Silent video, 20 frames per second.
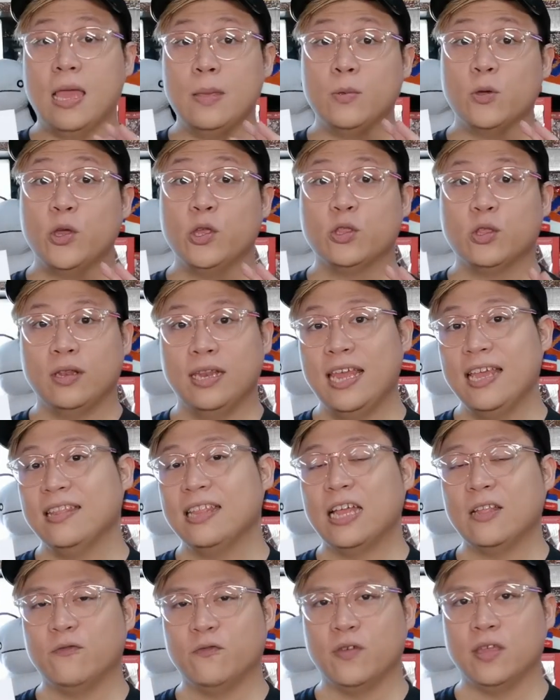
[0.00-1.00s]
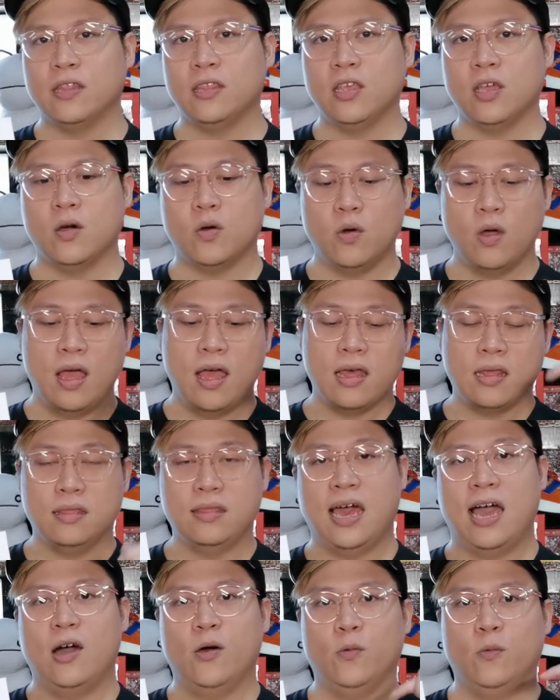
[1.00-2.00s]
I'm going to link that video
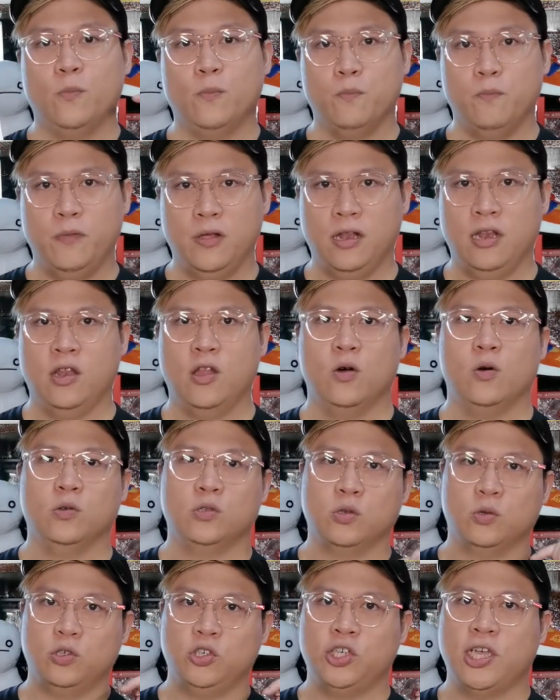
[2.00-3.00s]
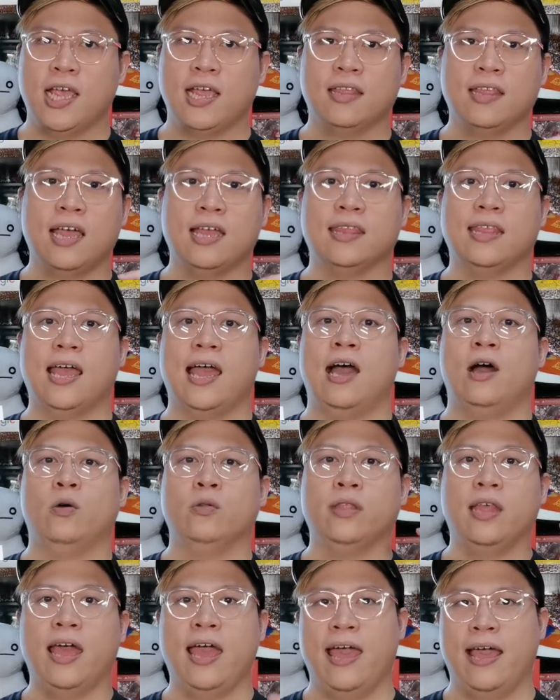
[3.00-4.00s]
down below, so check that
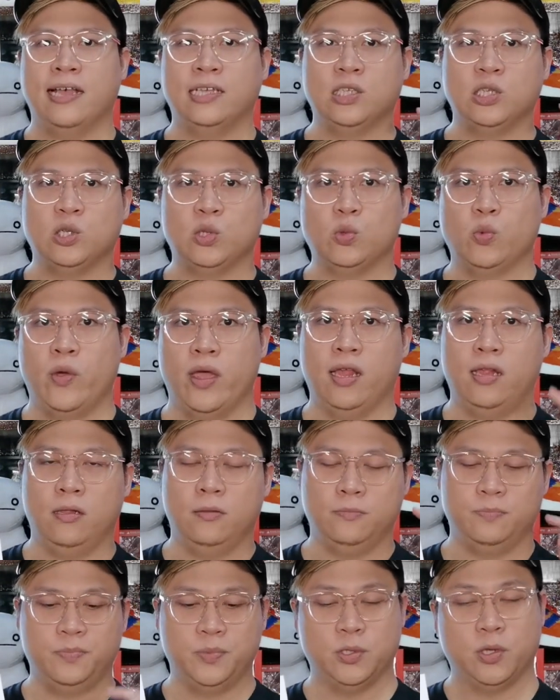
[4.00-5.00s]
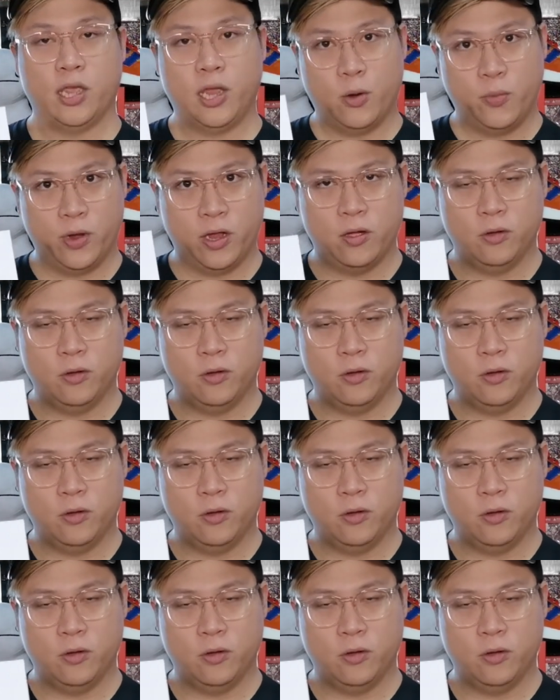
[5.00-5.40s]
out as well. So here we